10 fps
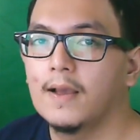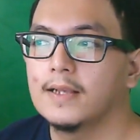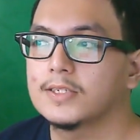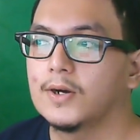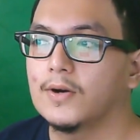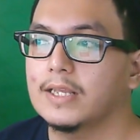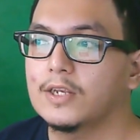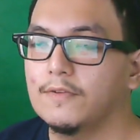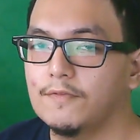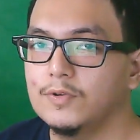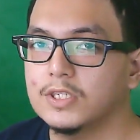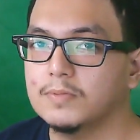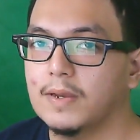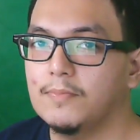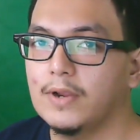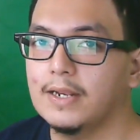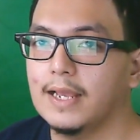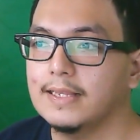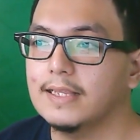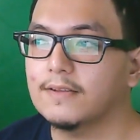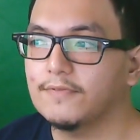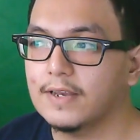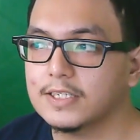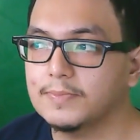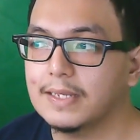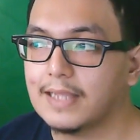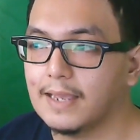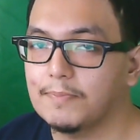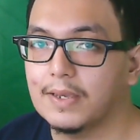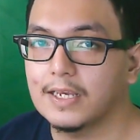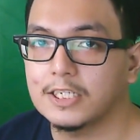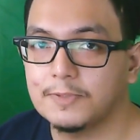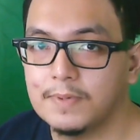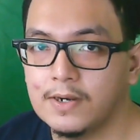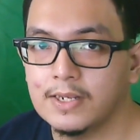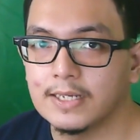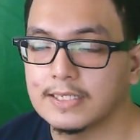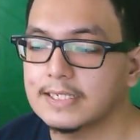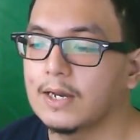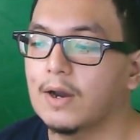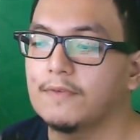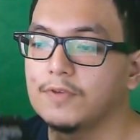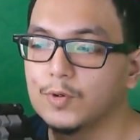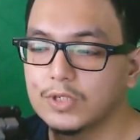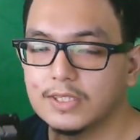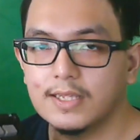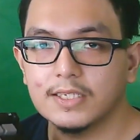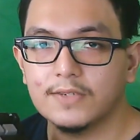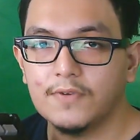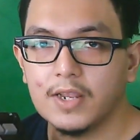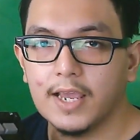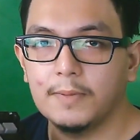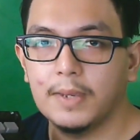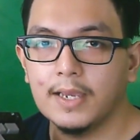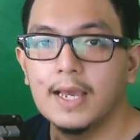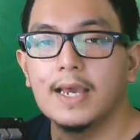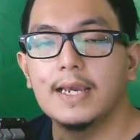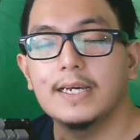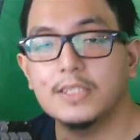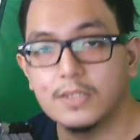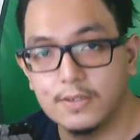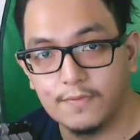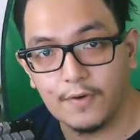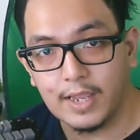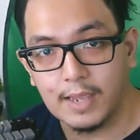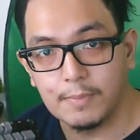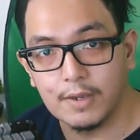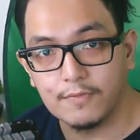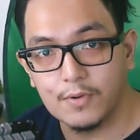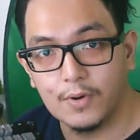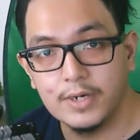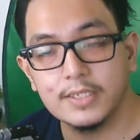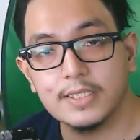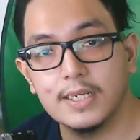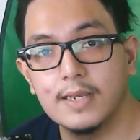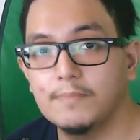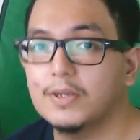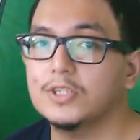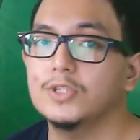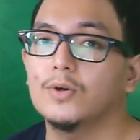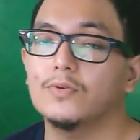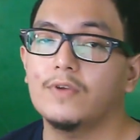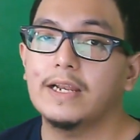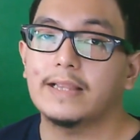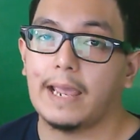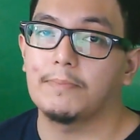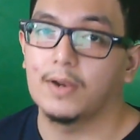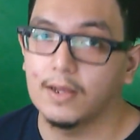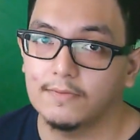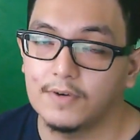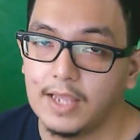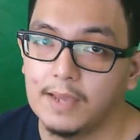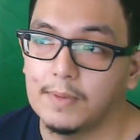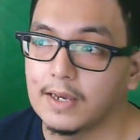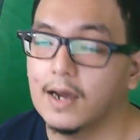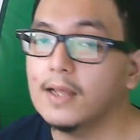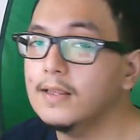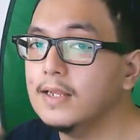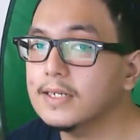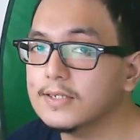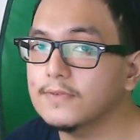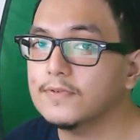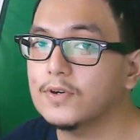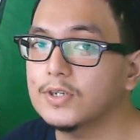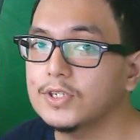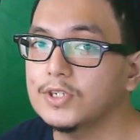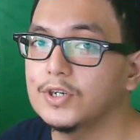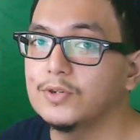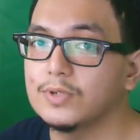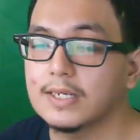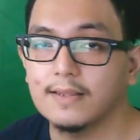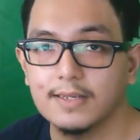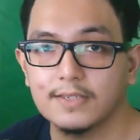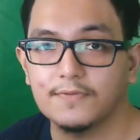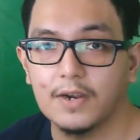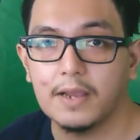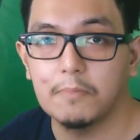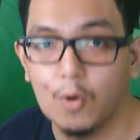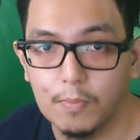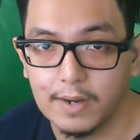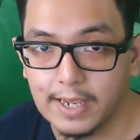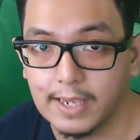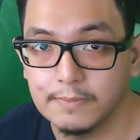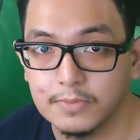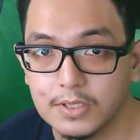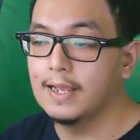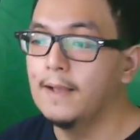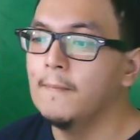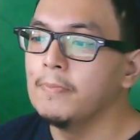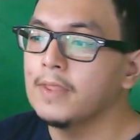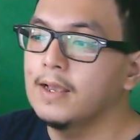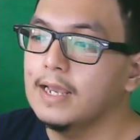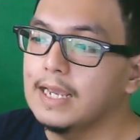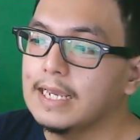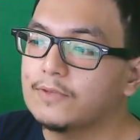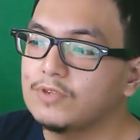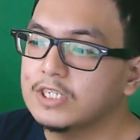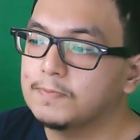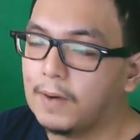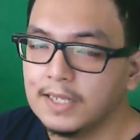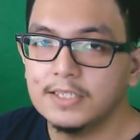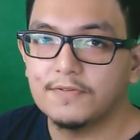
So it confuses my brain, and it affects my typing experience. Now, I've used this for gaming. It's good for gaming, of course, because you don't really type a lot for gaming. Unless, of course, you're using this for like MOBA games. It responds